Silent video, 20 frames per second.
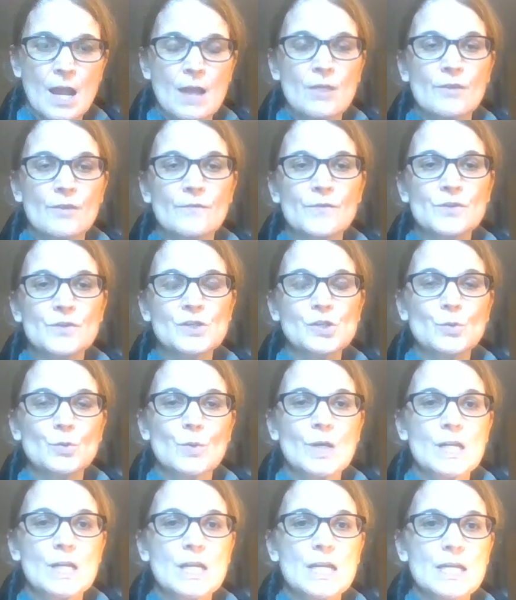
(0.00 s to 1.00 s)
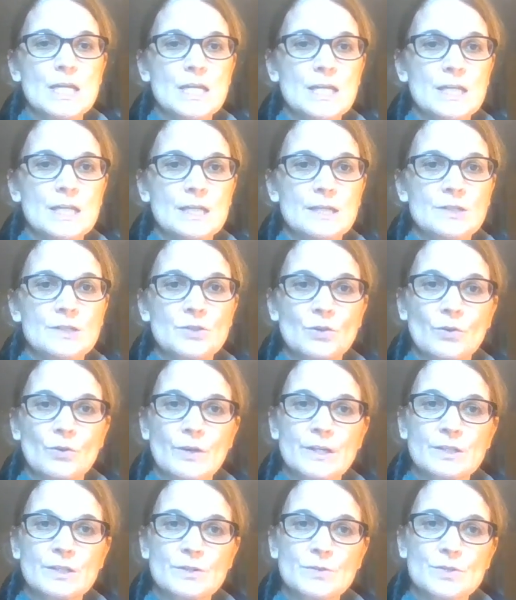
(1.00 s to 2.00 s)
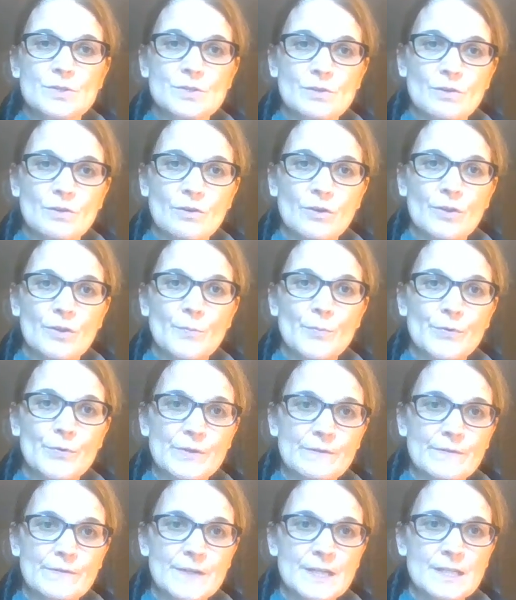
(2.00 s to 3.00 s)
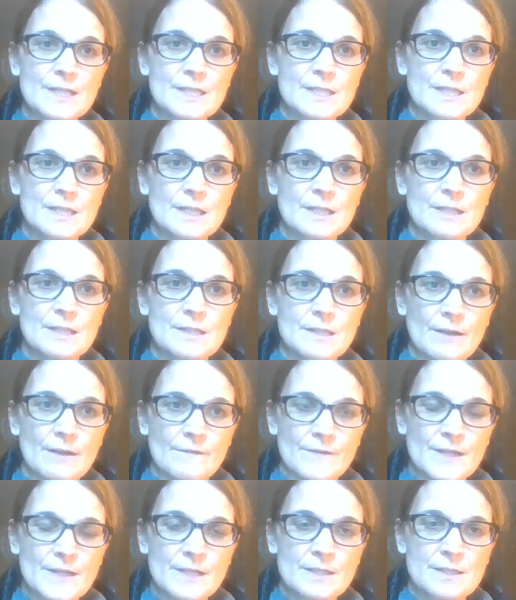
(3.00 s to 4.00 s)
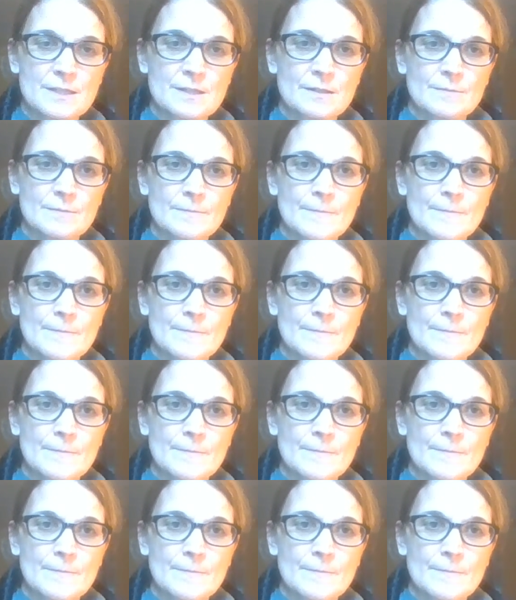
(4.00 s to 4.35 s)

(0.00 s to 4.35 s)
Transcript: The first one is you're going to circle the prefix and suffix.